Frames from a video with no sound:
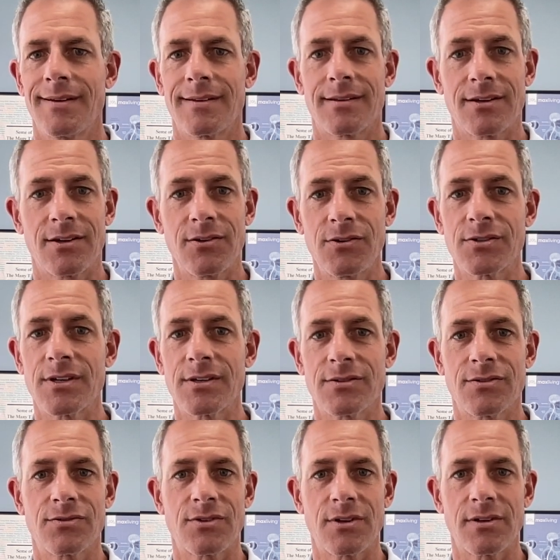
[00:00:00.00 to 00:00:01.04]
the good news
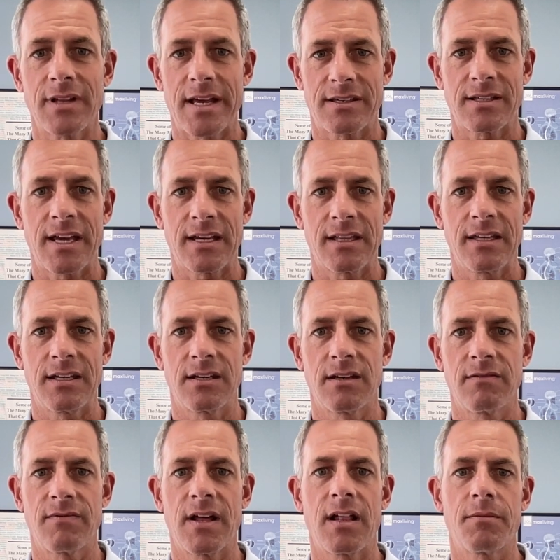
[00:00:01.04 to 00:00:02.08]
is, is they're less likely to
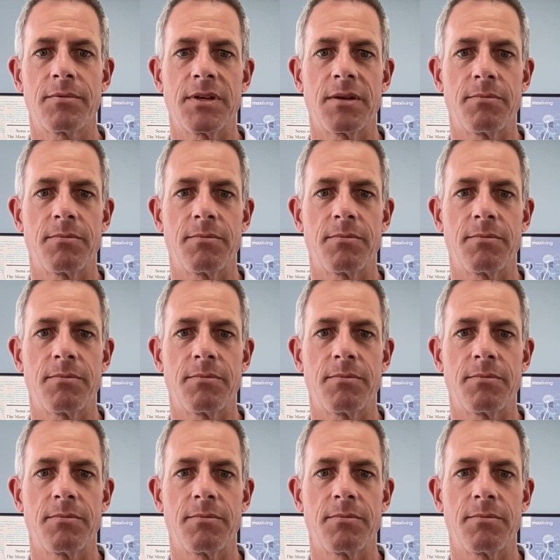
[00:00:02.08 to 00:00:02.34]
develop